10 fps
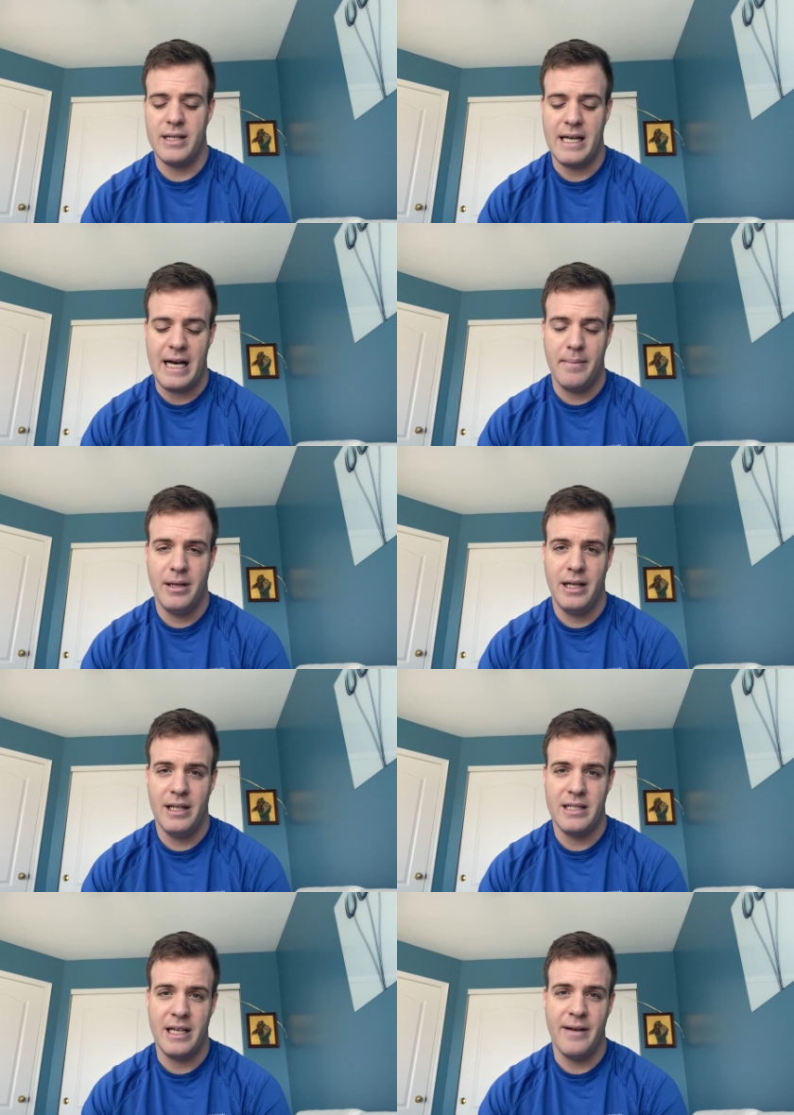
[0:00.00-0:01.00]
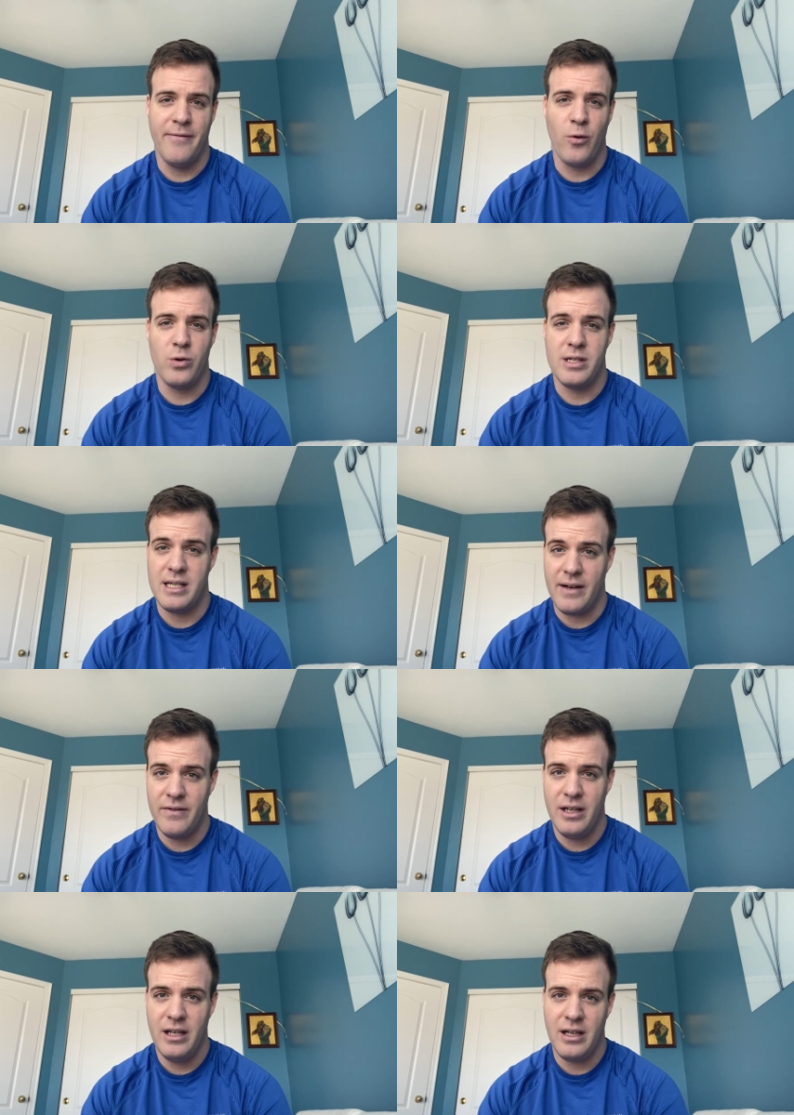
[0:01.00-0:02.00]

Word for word: is happening is I hit 470,